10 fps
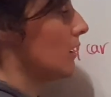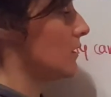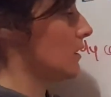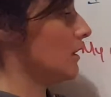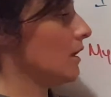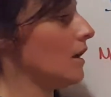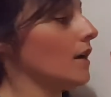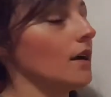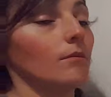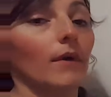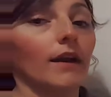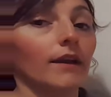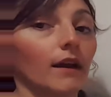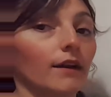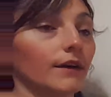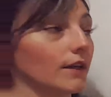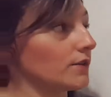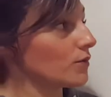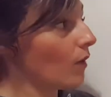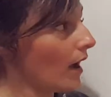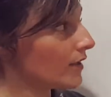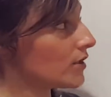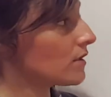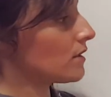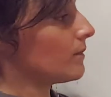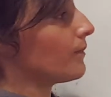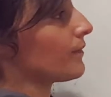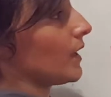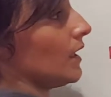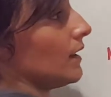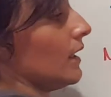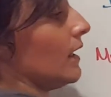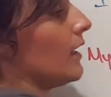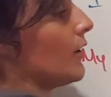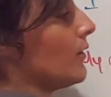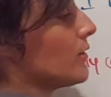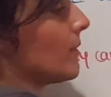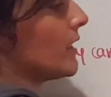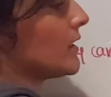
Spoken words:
ed. My car is washed, and then I use my